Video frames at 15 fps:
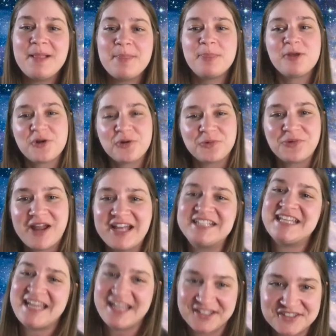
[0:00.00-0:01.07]
The
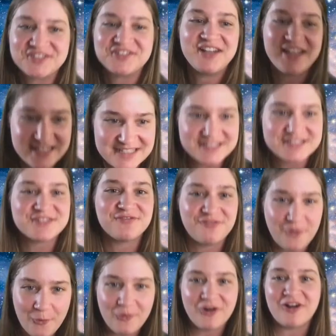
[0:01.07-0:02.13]
correct answer is
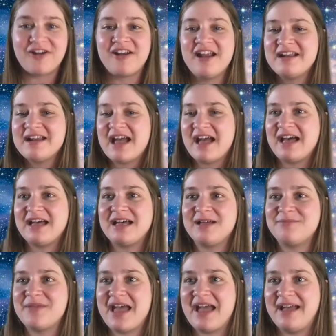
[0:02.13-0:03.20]
4,
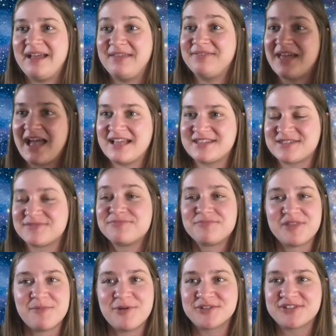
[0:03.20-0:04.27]
as
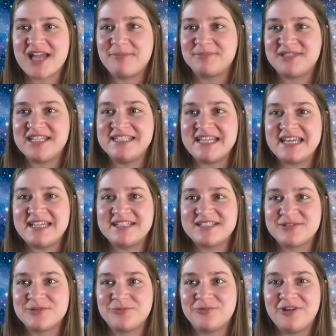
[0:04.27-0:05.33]
the most
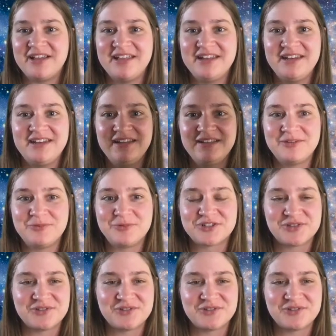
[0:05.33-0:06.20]
up-to-date one. We'll show